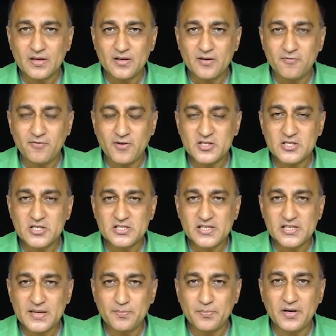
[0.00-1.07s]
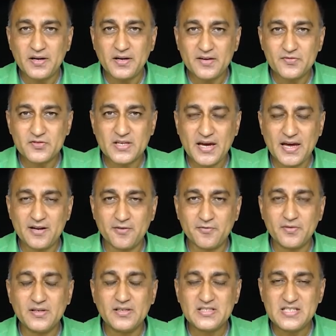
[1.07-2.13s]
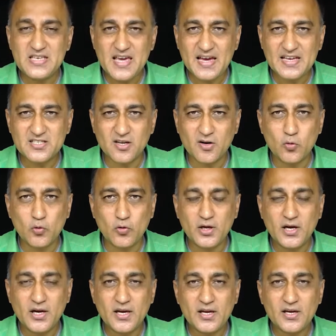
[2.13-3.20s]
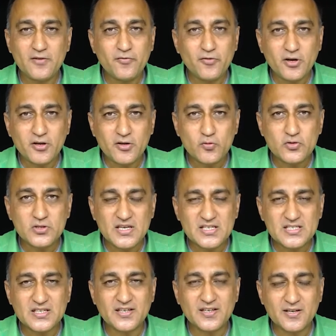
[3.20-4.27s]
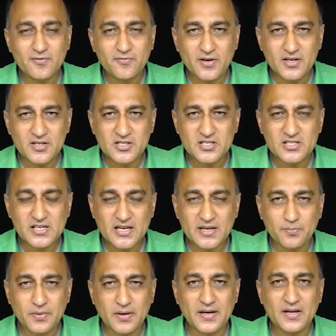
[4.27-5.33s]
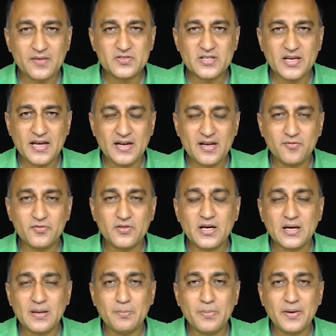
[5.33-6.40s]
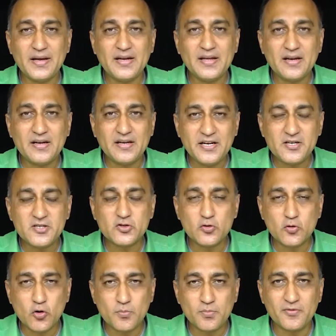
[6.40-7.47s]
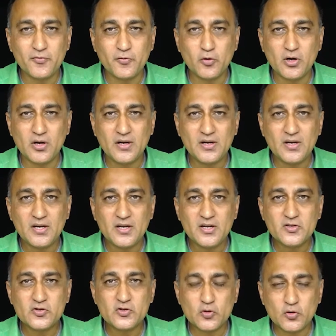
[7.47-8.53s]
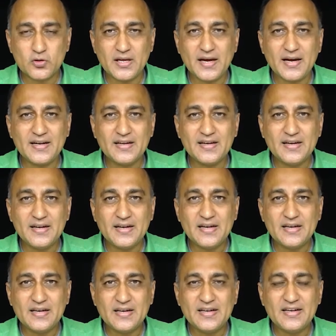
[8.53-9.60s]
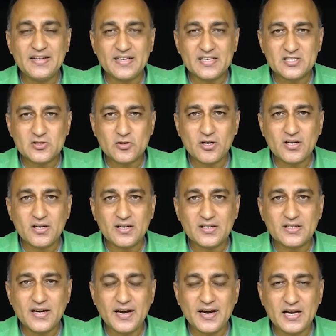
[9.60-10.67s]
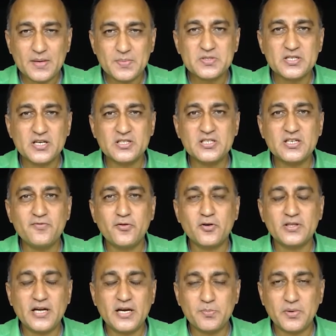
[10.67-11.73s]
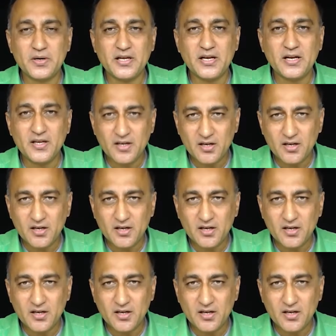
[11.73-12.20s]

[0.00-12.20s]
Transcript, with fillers: functions like printf scanf c has a rule if you are using certain functions like printf scanf the compiler needs to know before so that it does not end up searching for that particular